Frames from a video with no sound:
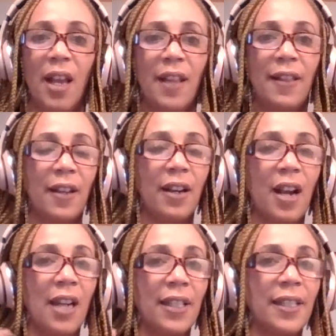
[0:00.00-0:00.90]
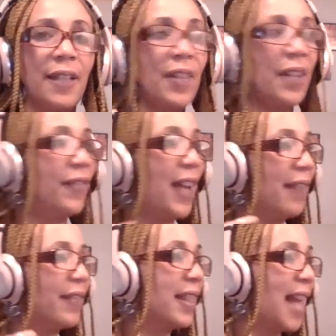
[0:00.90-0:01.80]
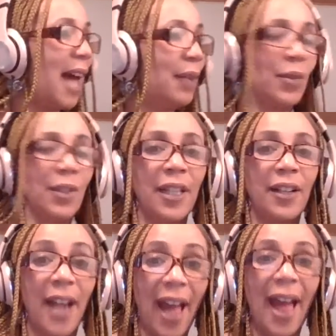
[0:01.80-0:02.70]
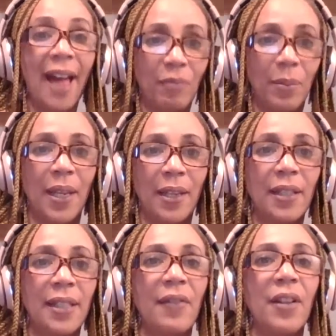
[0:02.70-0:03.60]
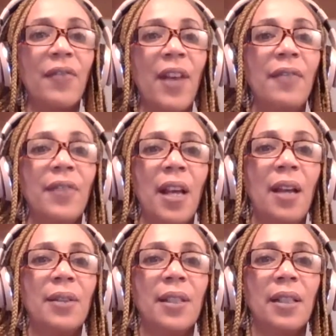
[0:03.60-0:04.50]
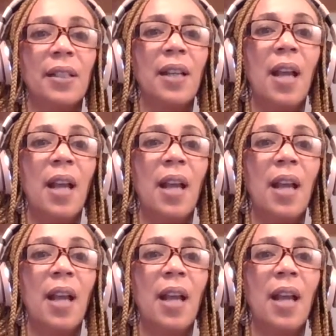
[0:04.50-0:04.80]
There are 75,000, there have been 75,000